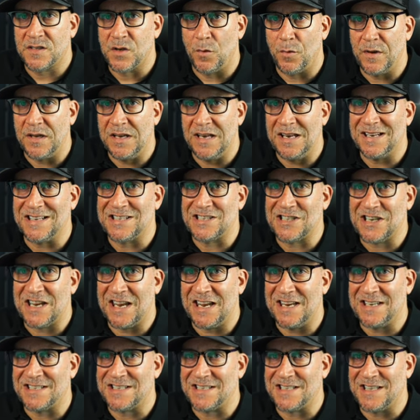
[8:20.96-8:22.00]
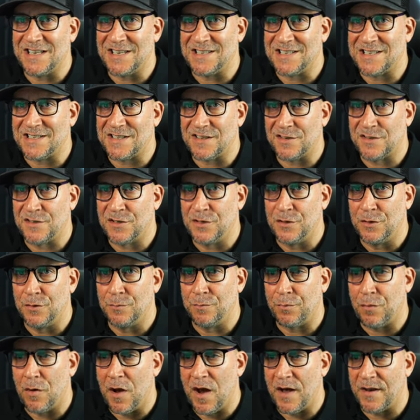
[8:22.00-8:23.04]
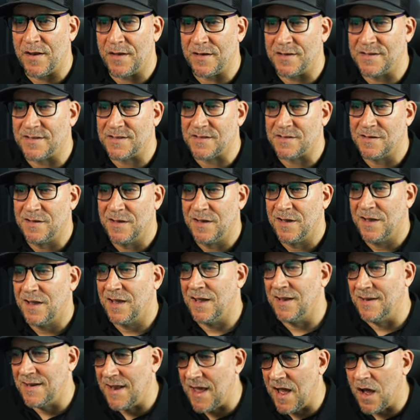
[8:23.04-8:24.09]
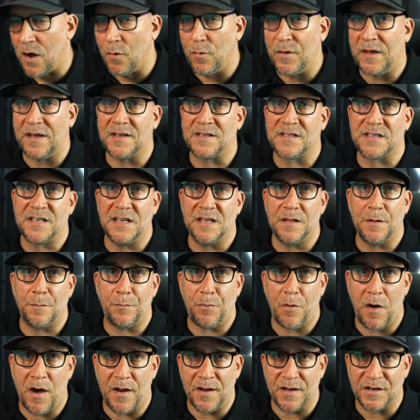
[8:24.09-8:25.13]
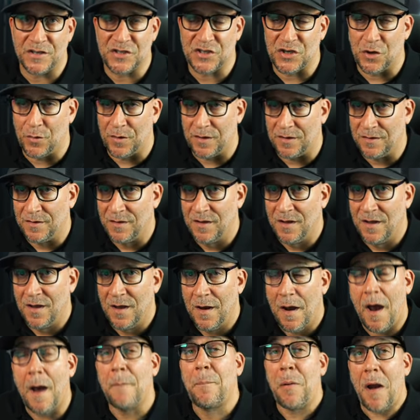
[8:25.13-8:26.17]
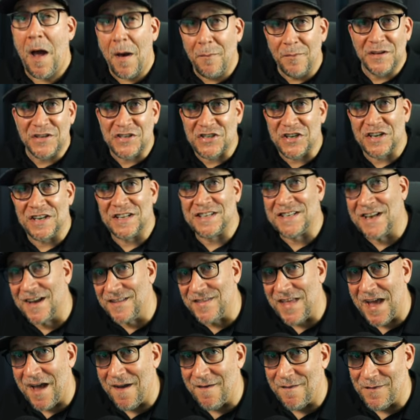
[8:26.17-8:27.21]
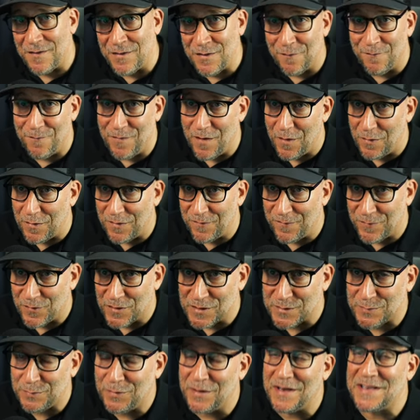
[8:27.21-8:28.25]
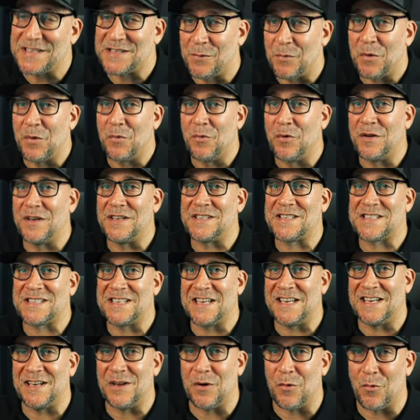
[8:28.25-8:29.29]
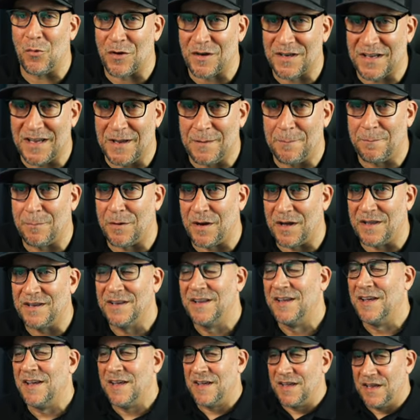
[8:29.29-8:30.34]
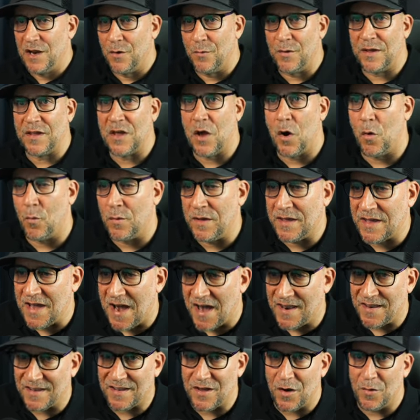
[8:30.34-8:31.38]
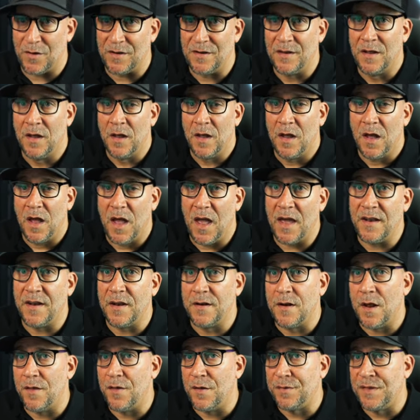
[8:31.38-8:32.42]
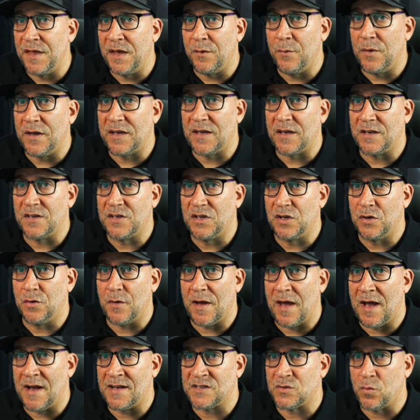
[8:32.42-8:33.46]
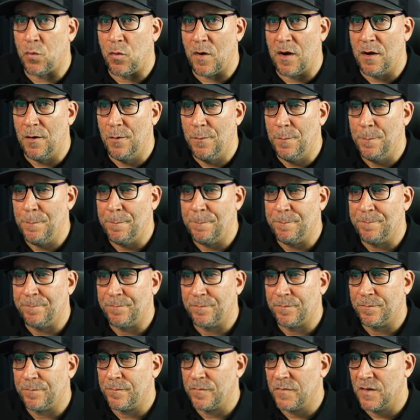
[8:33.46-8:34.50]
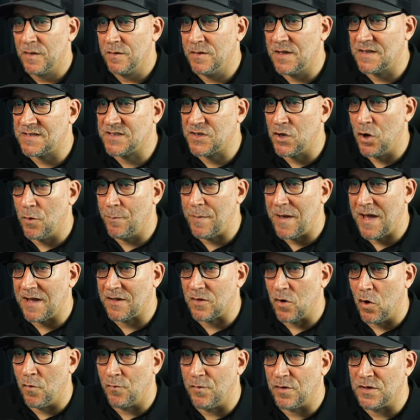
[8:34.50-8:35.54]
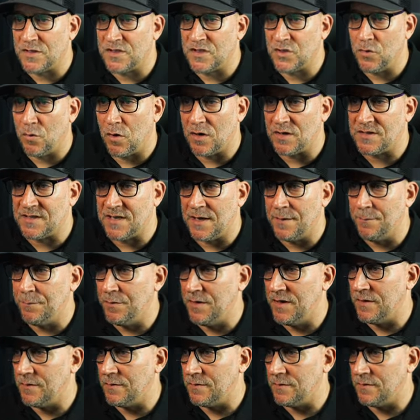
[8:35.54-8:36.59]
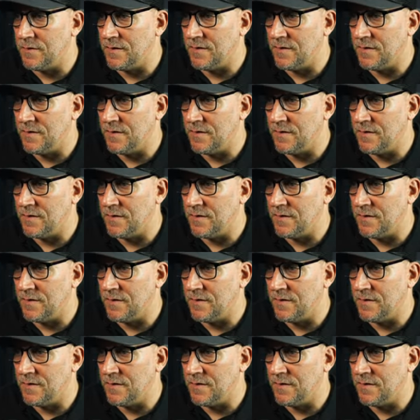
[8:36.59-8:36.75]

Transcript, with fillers: So we need to change this to products. And now we can see the product showing. I probably should have done that in the very first place and we would have seen it working, but here we go. We got it going. And another thing we could do as well, let's go back over to our template.